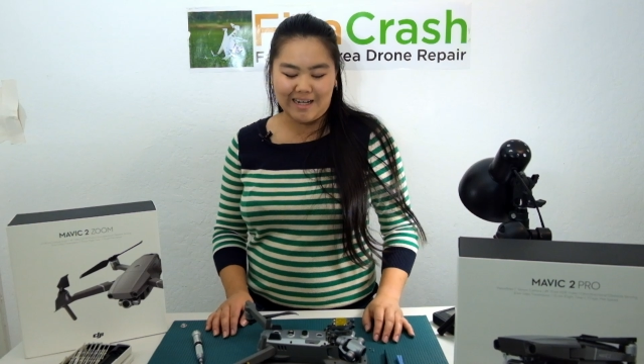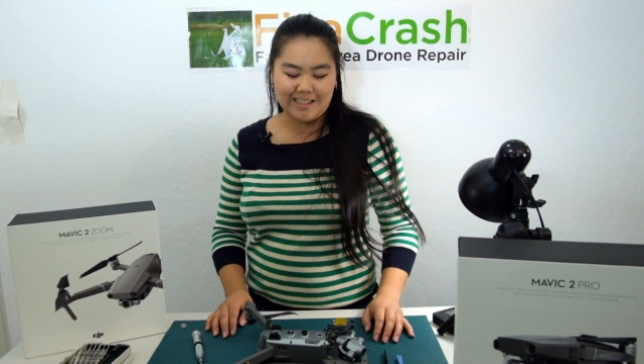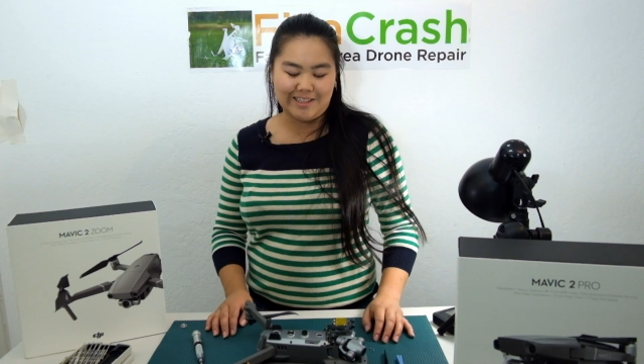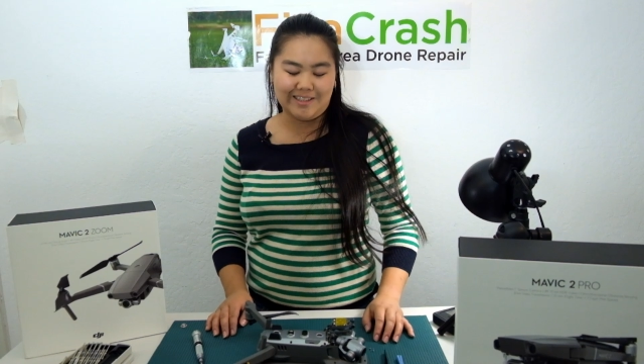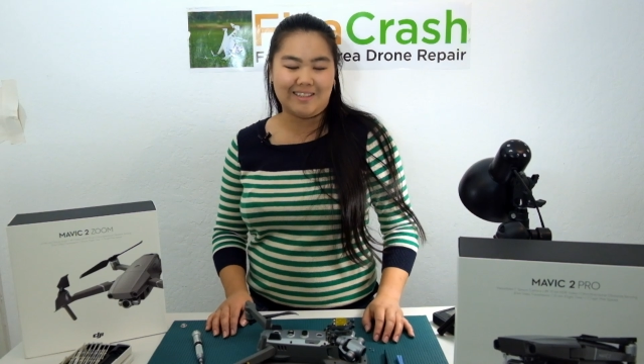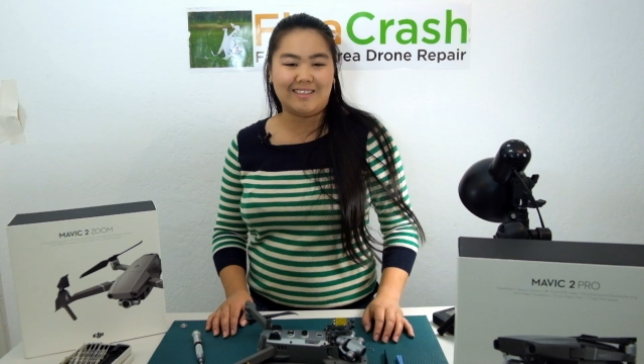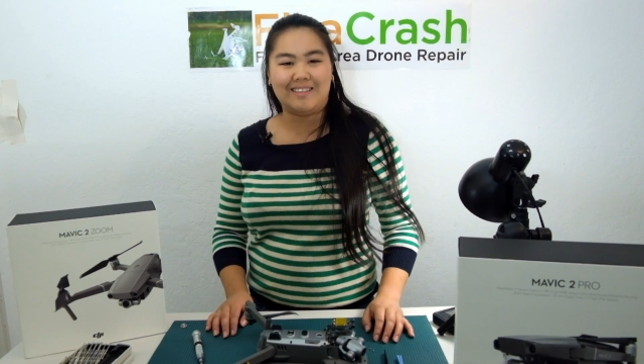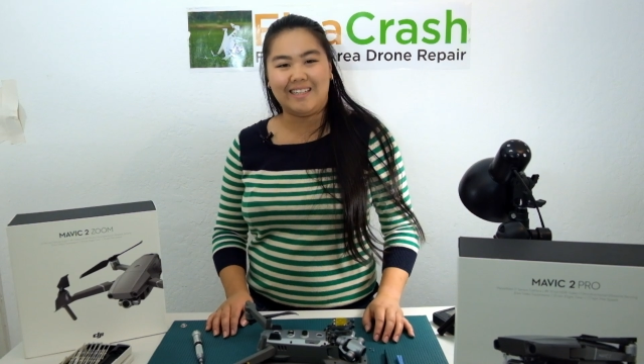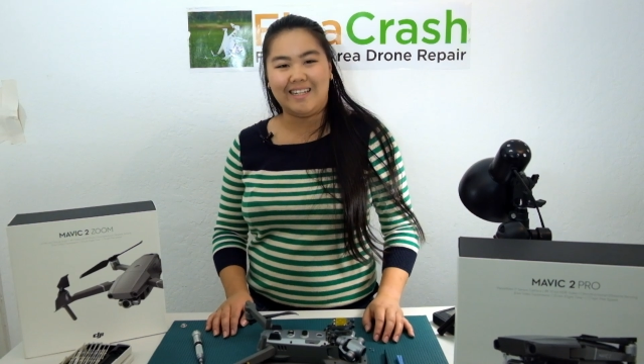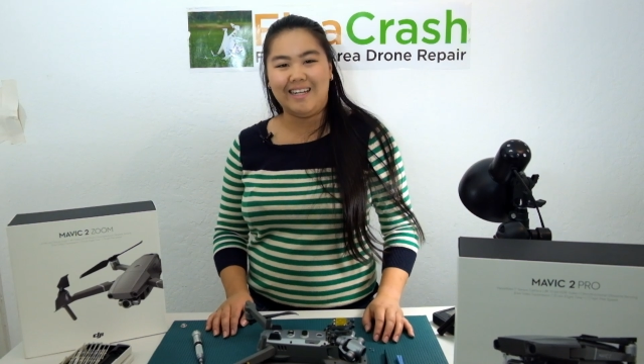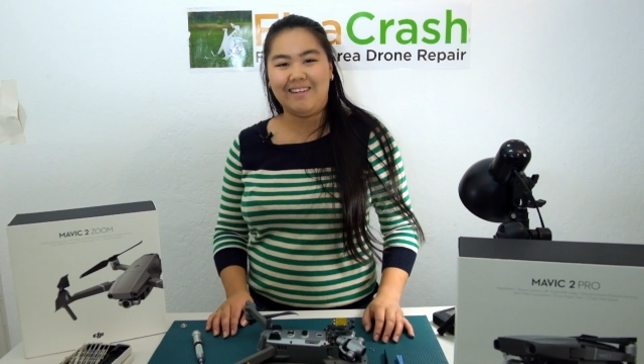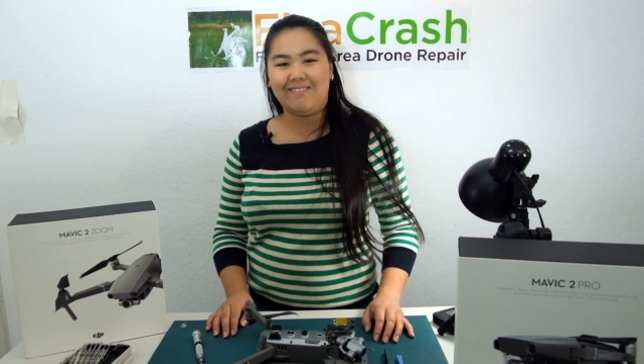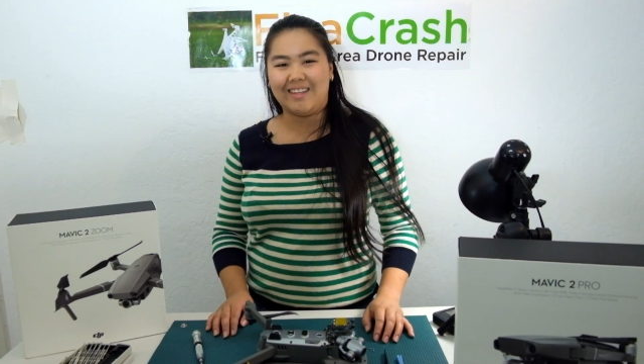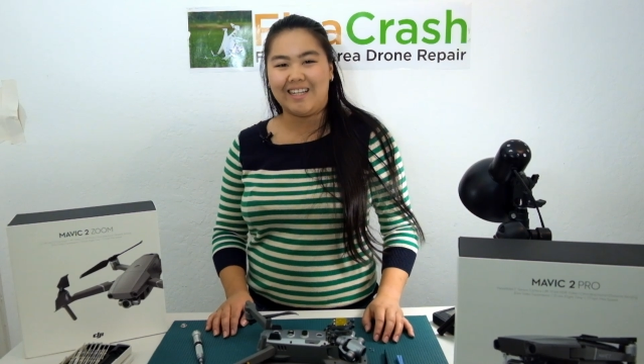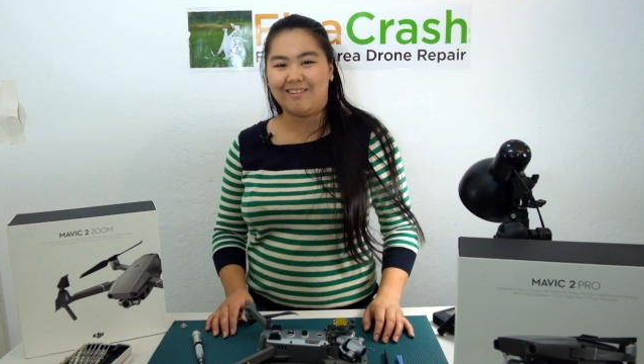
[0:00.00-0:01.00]
As you can
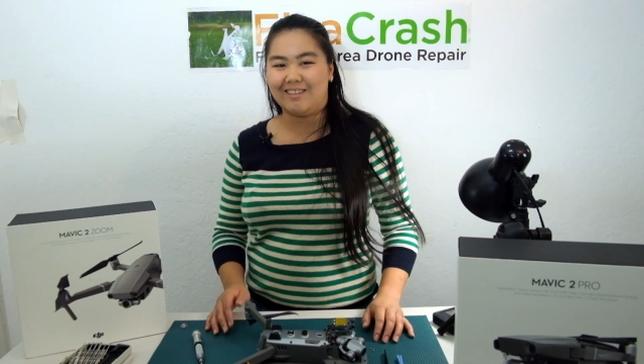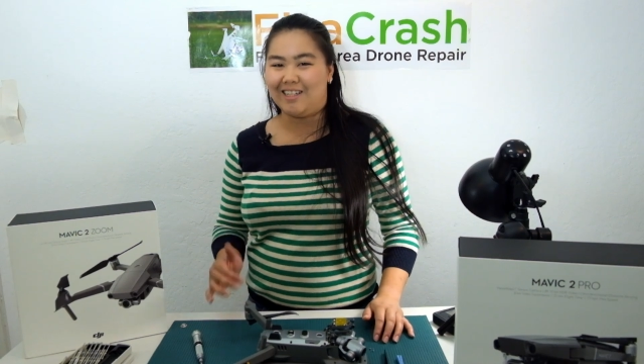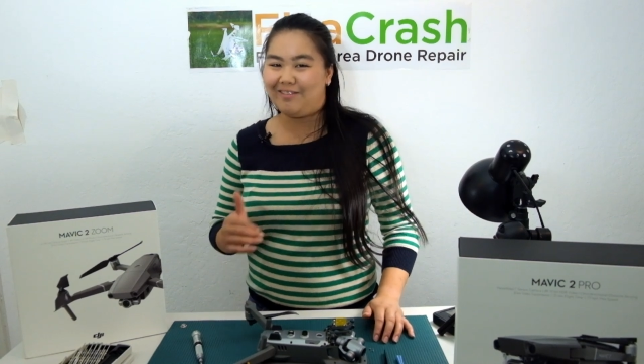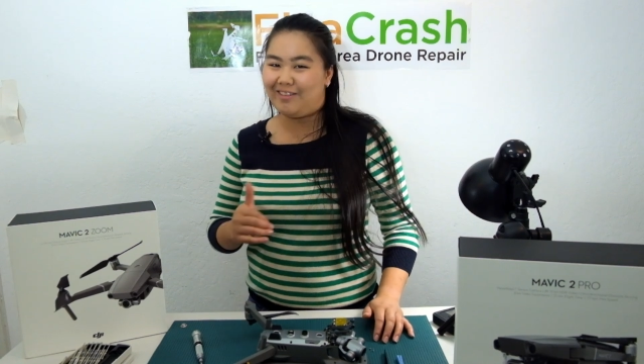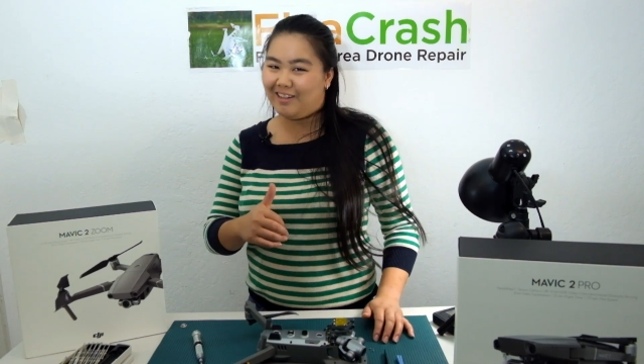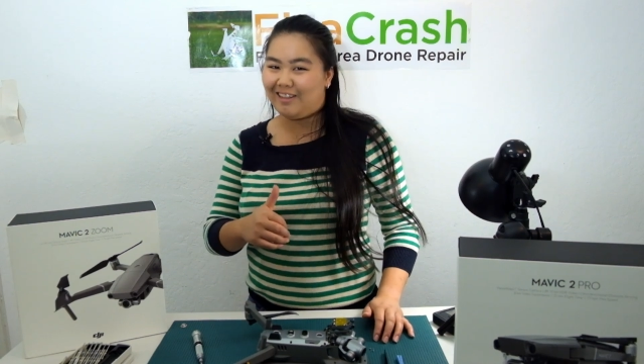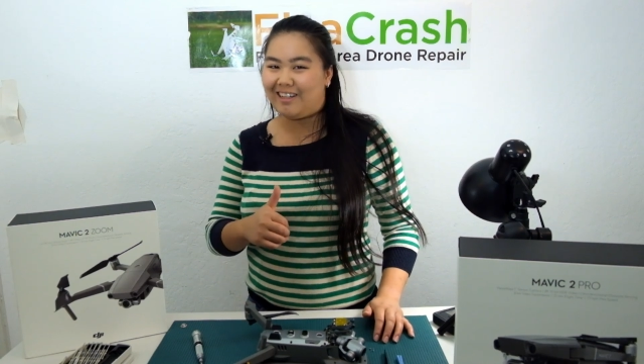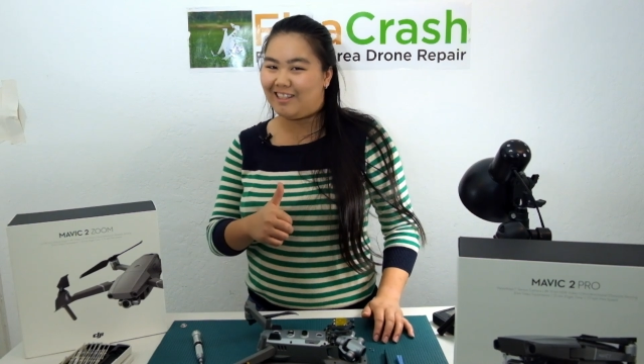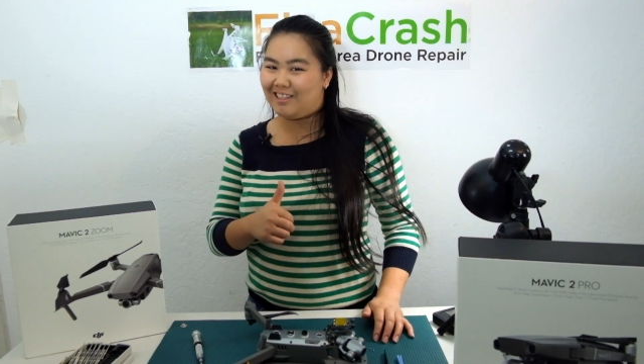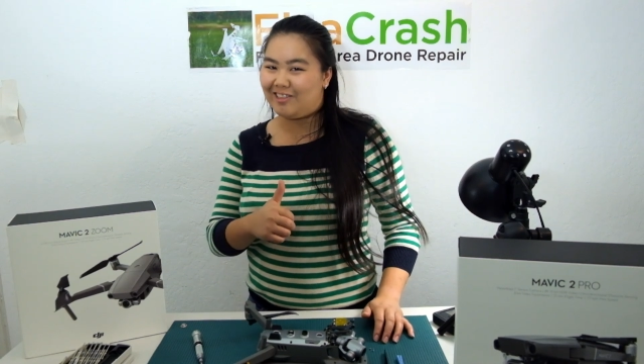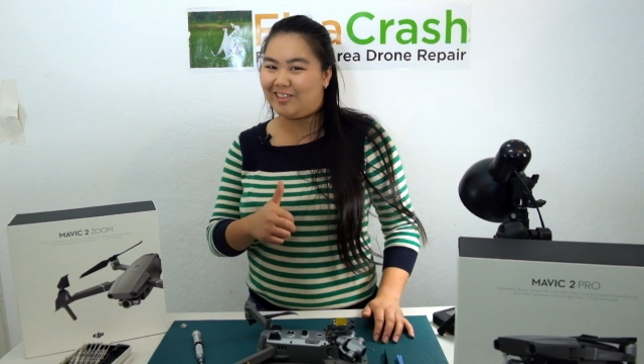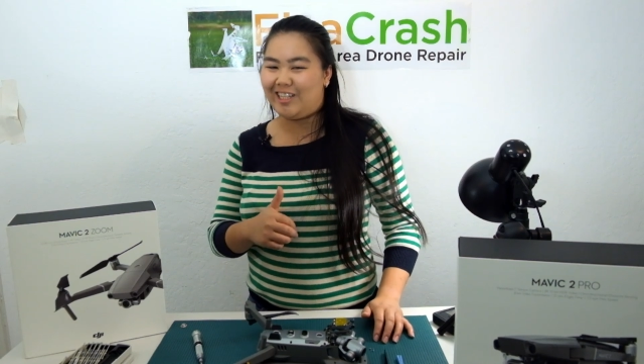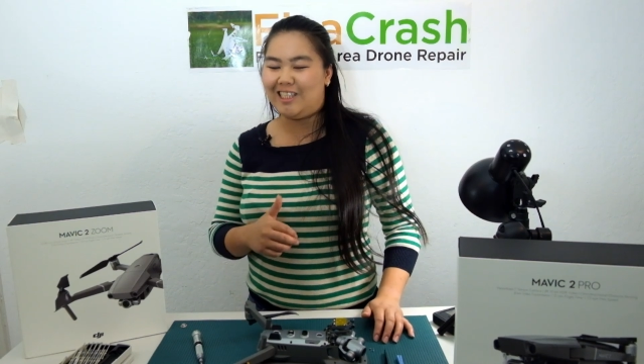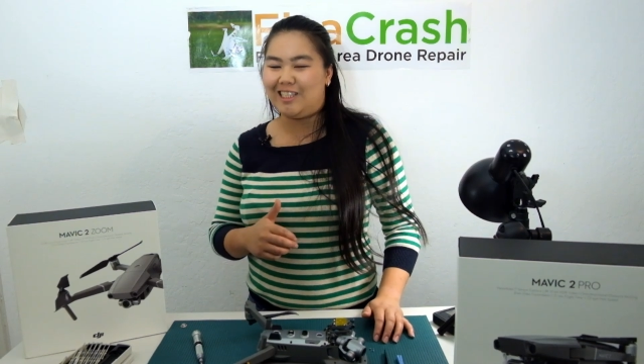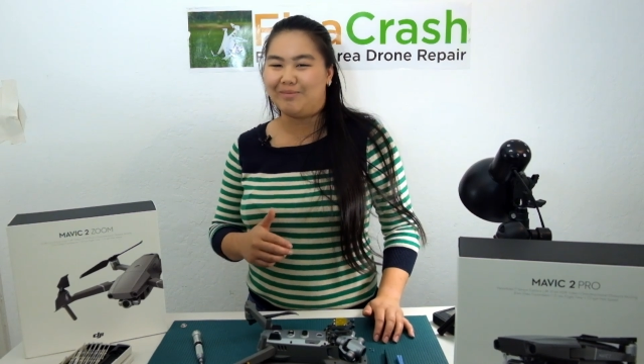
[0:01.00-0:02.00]
see, they're definitely
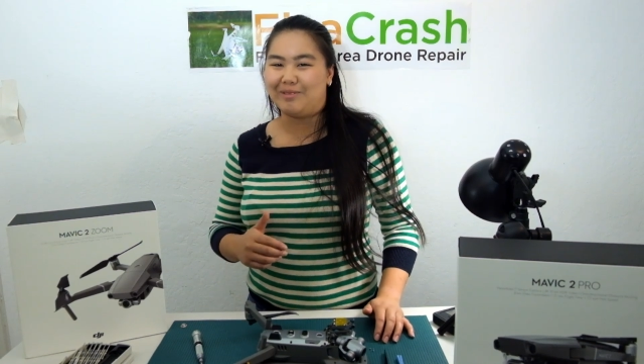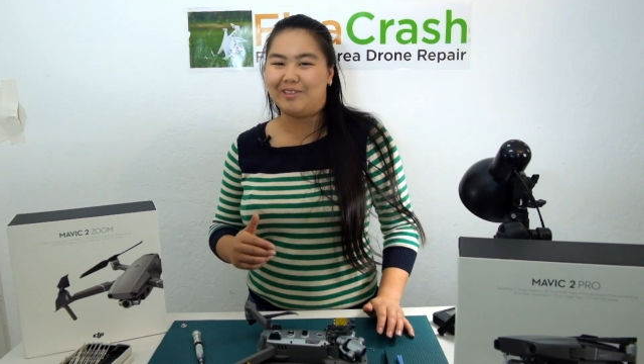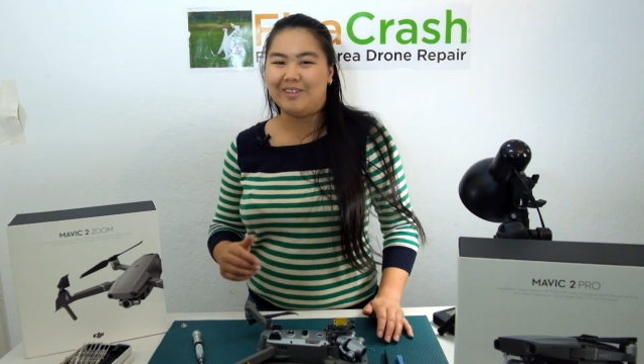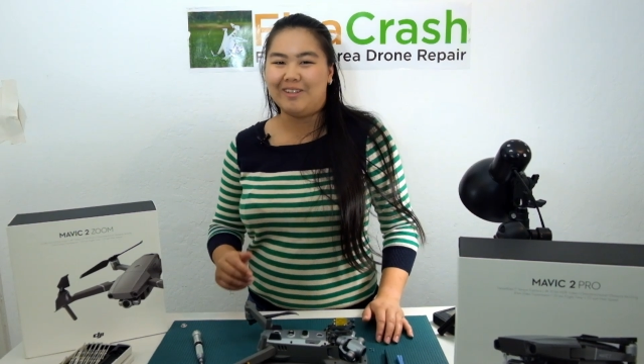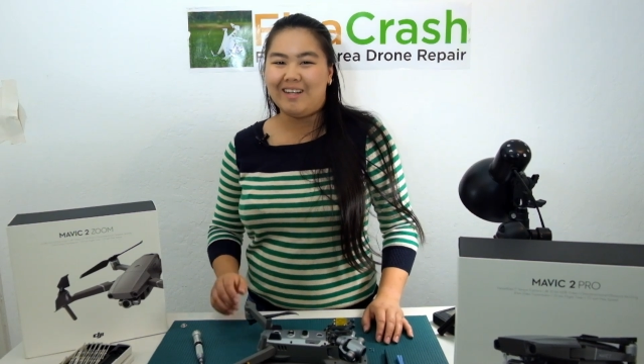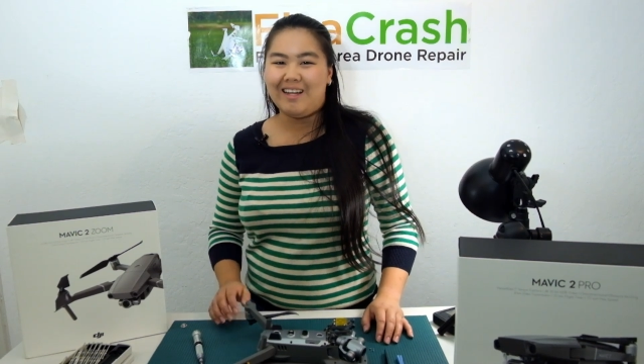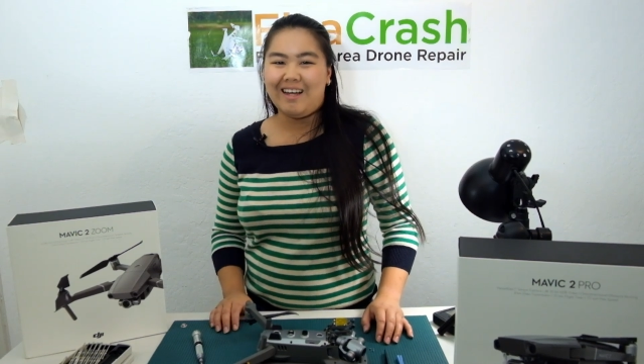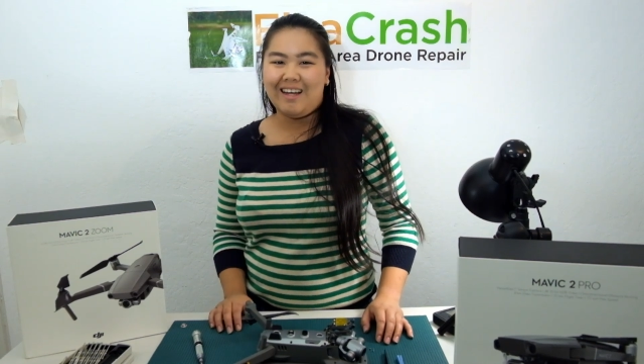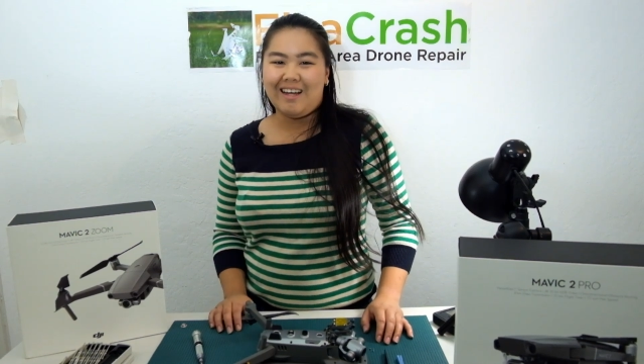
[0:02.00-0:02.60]
interchangeable.